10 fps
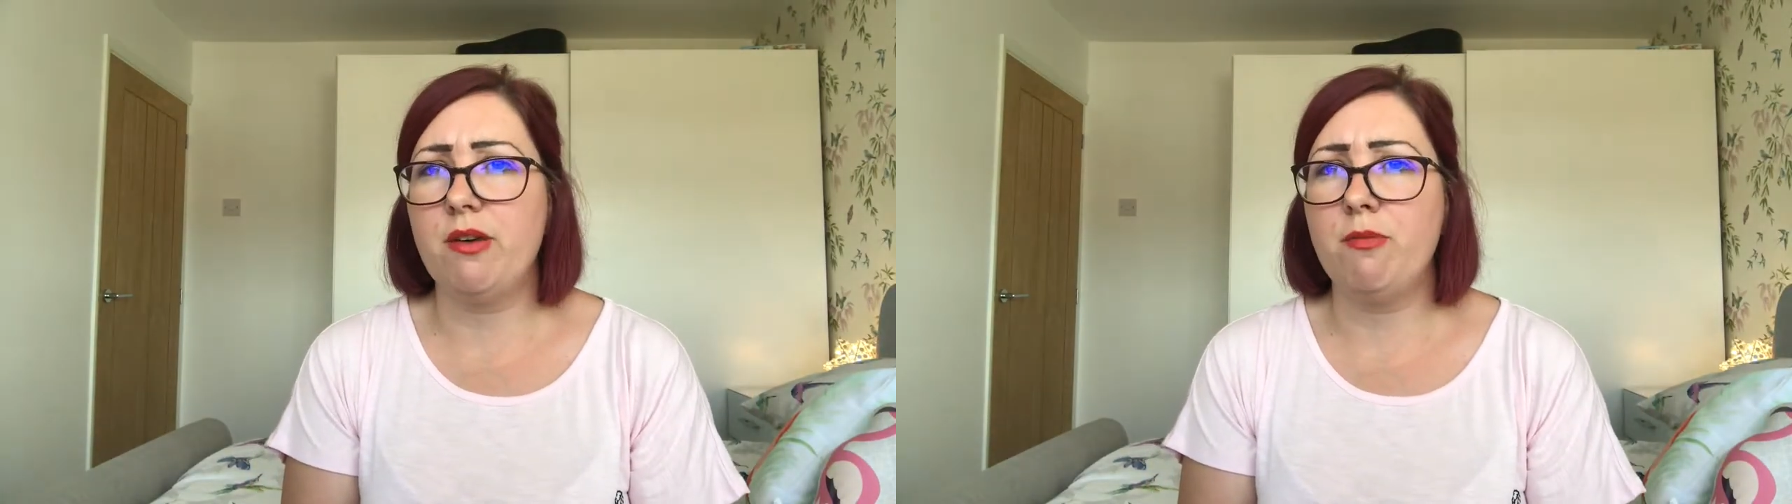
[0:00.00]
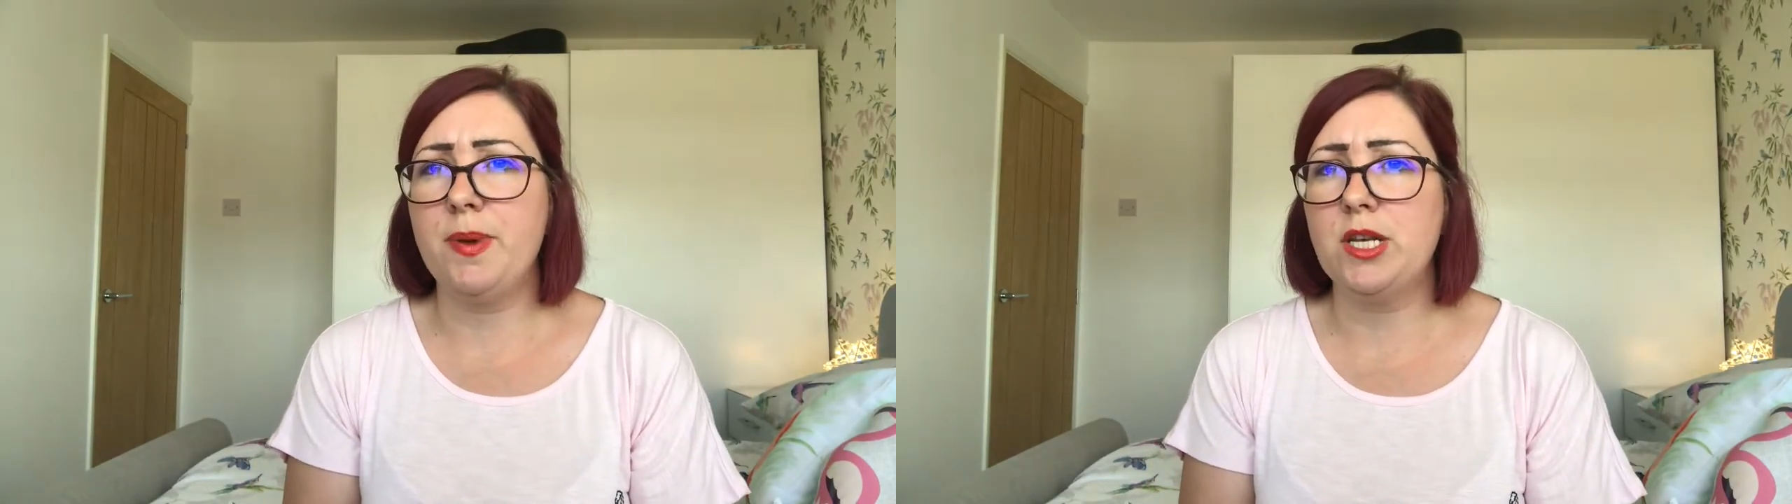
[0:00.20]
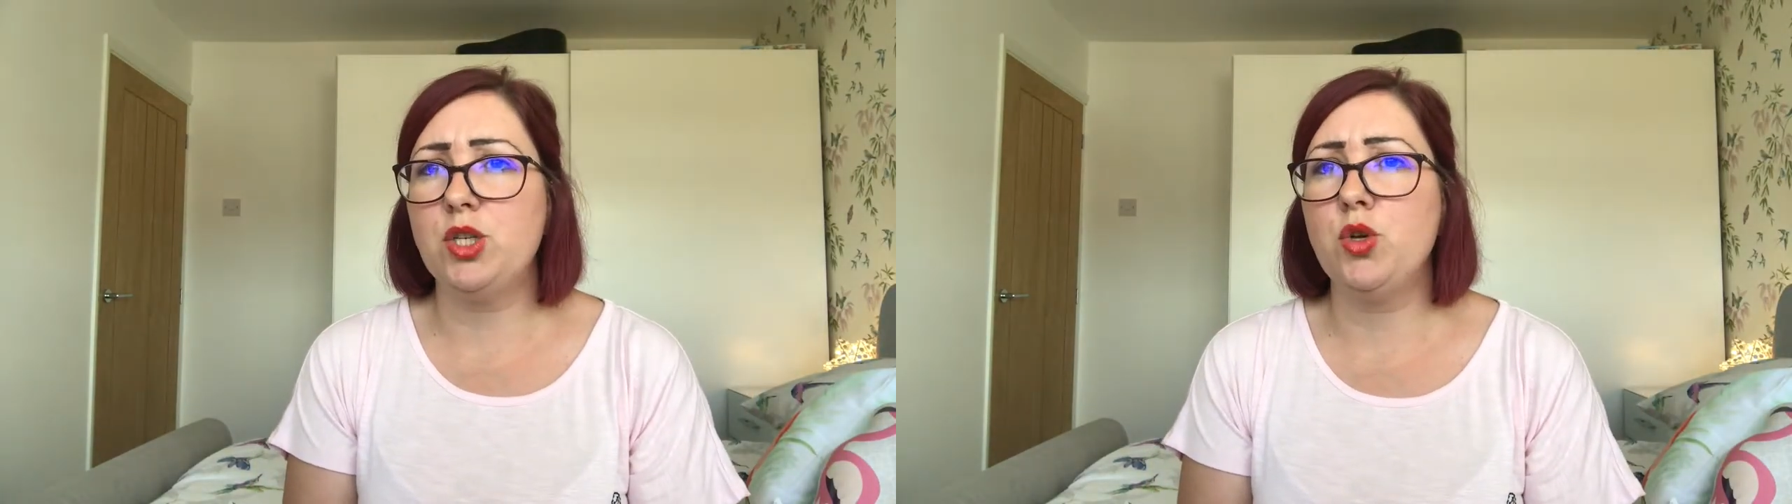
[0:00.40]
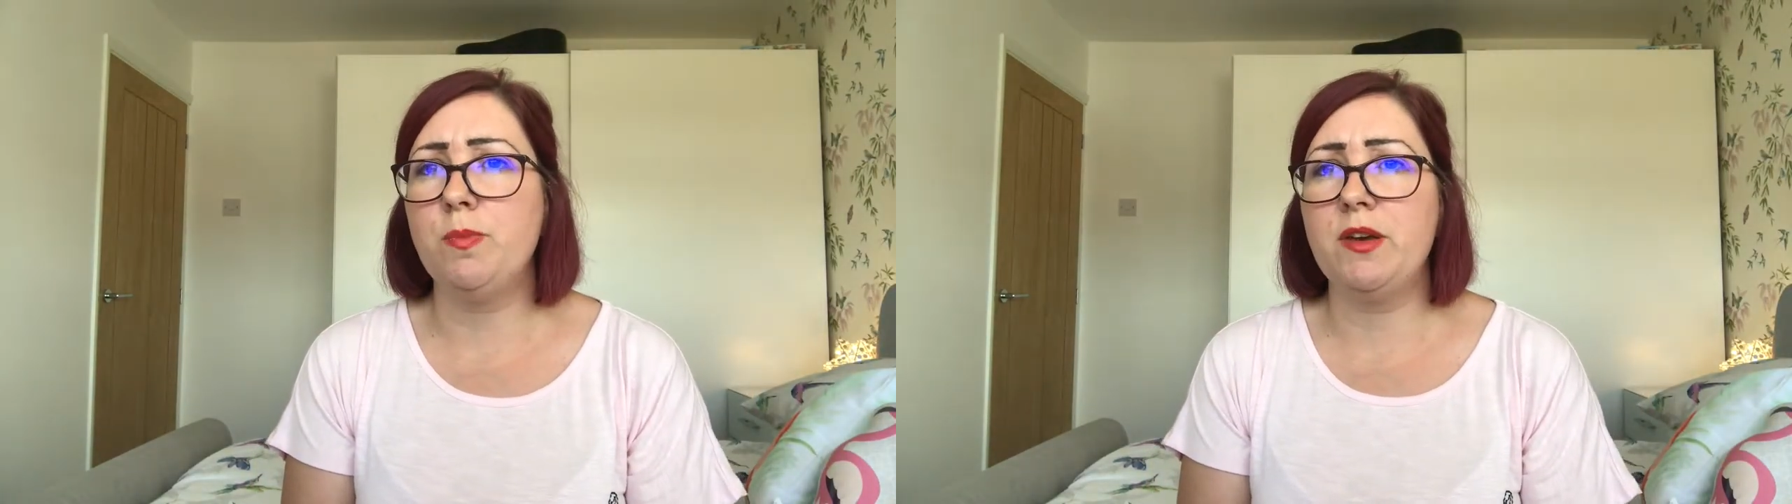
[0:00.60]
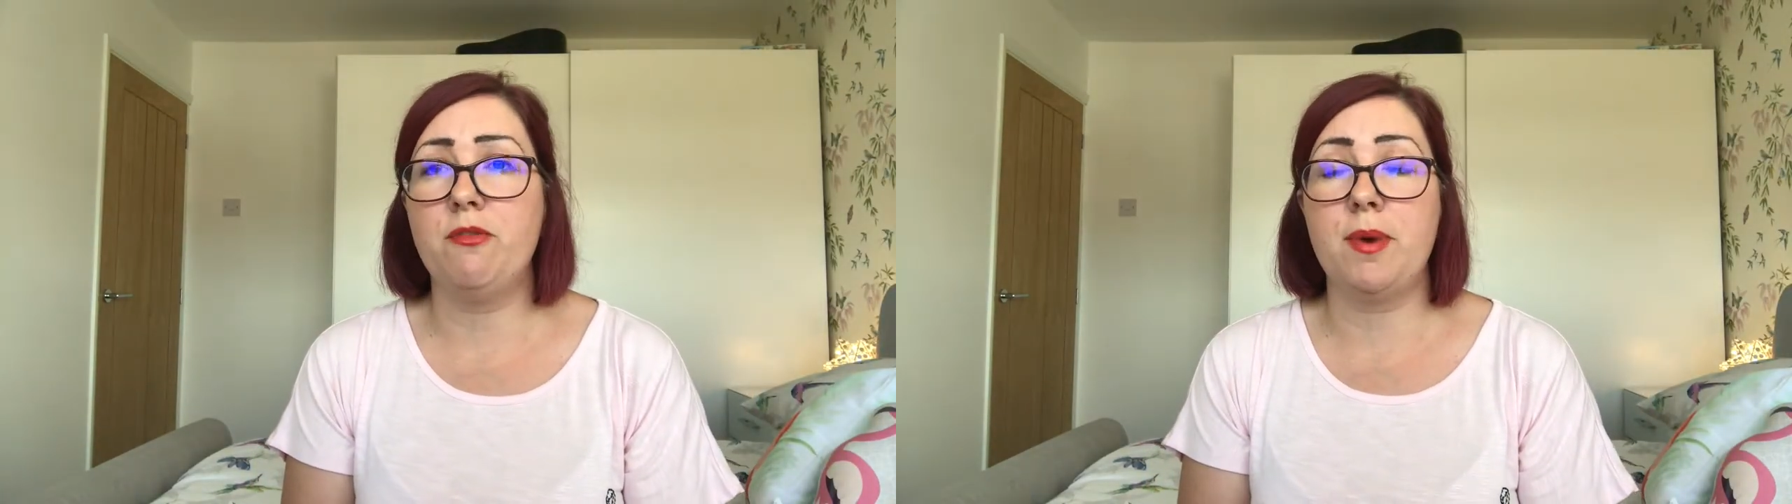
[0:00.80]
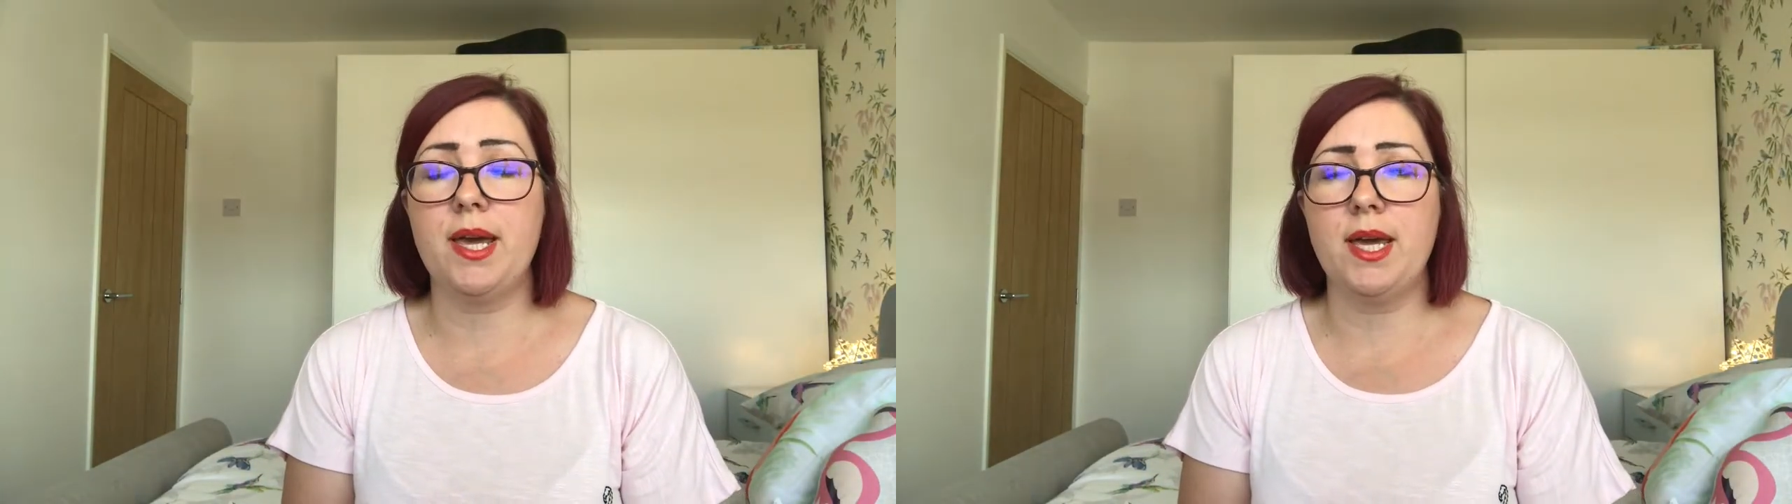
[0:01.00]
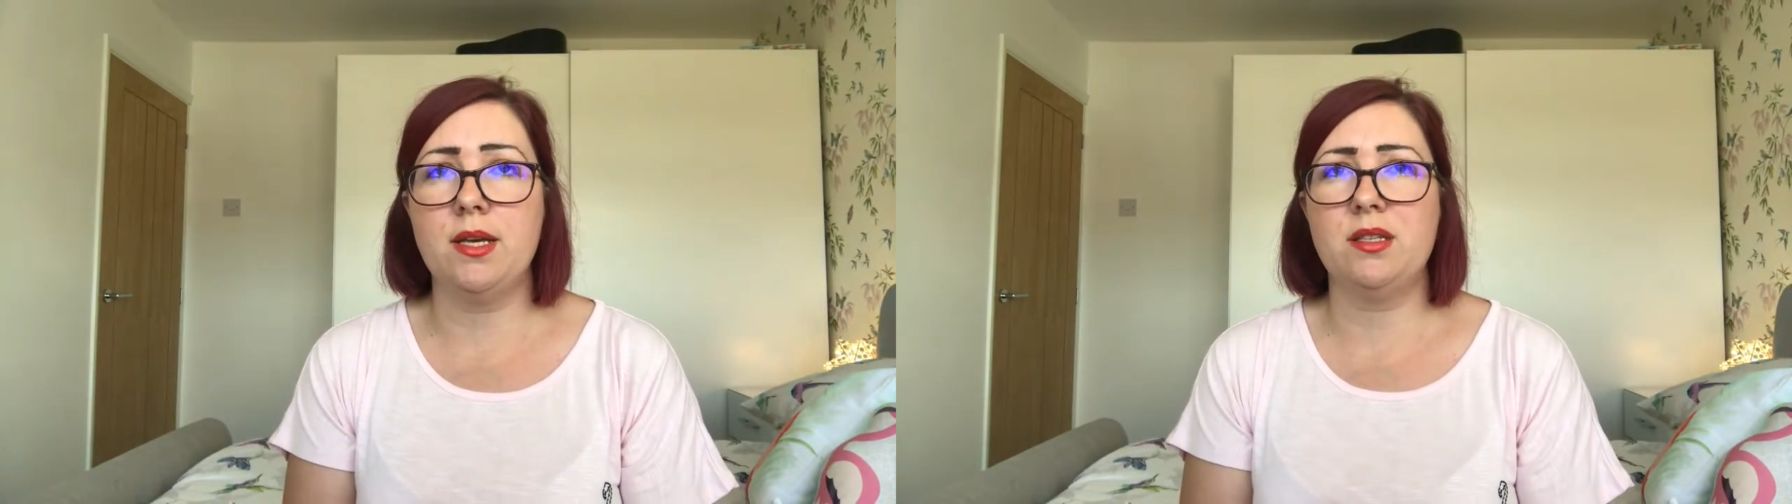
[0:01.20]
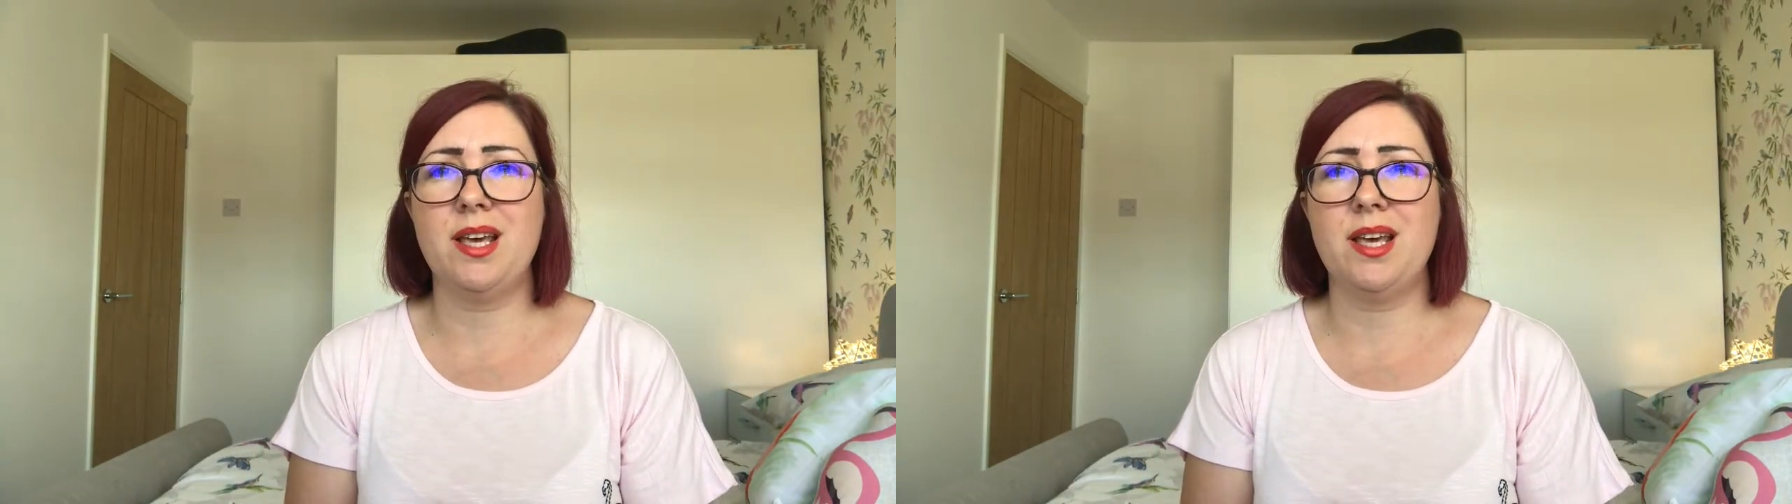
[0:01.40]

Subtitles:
they're a bit too big for my ears.